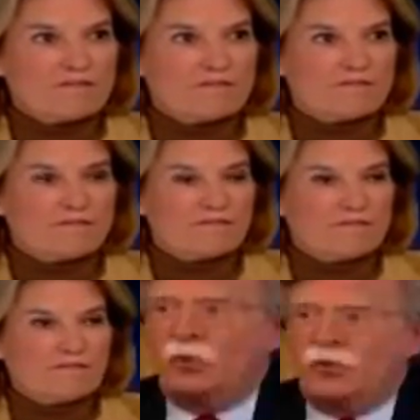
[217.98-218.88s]
Well,
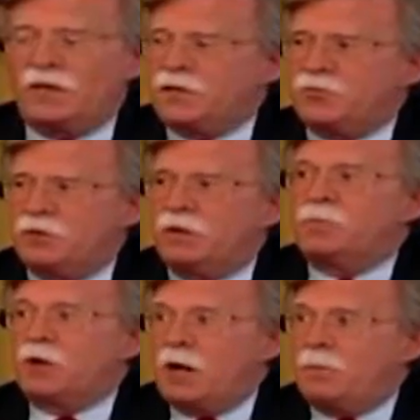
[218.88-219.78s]
I don't think it's really
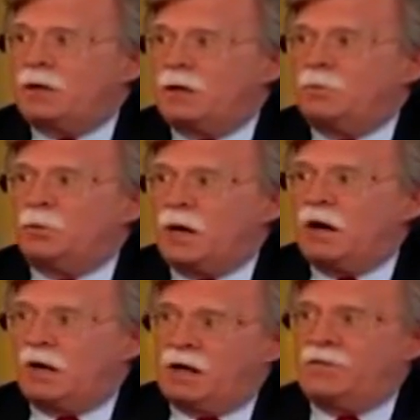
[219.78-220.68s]
propping up
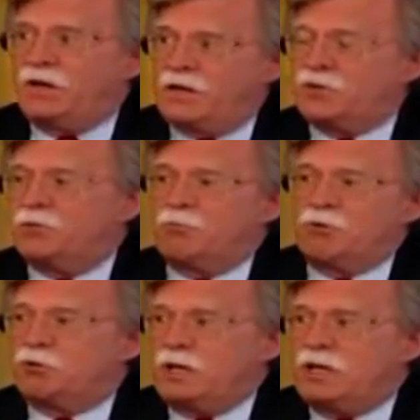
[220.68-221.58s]
Mubarak. I think it's a
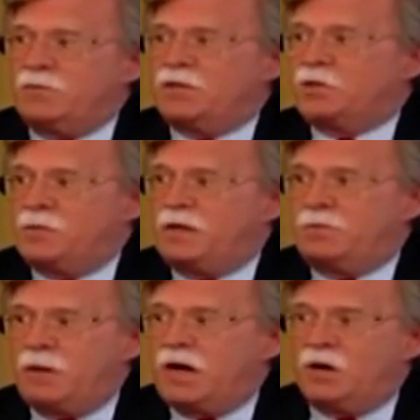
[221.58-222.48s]
regime that's been in
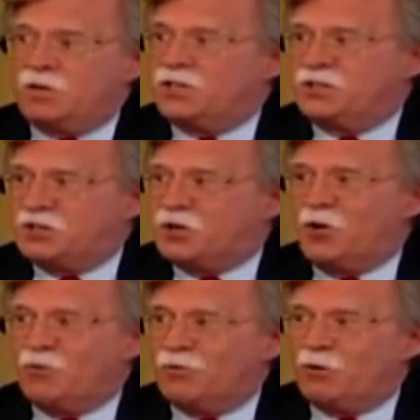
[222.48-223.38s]
power since the
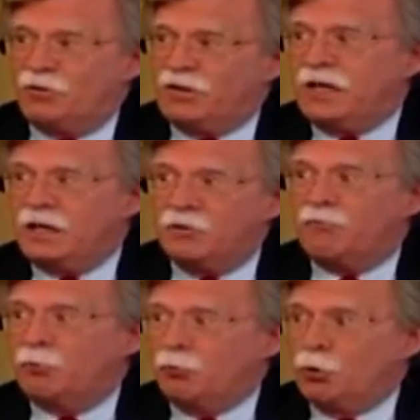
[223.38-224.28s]
overthrow of King
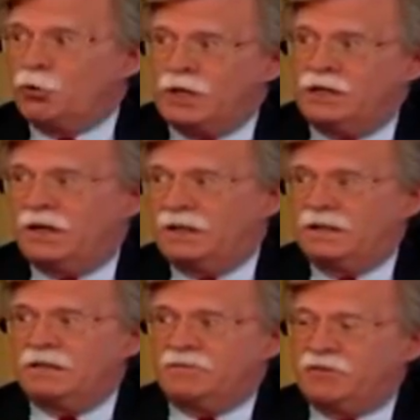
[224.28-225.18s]
Farouk in
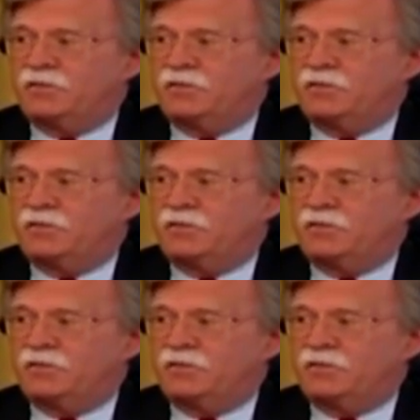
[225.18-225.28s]
1952.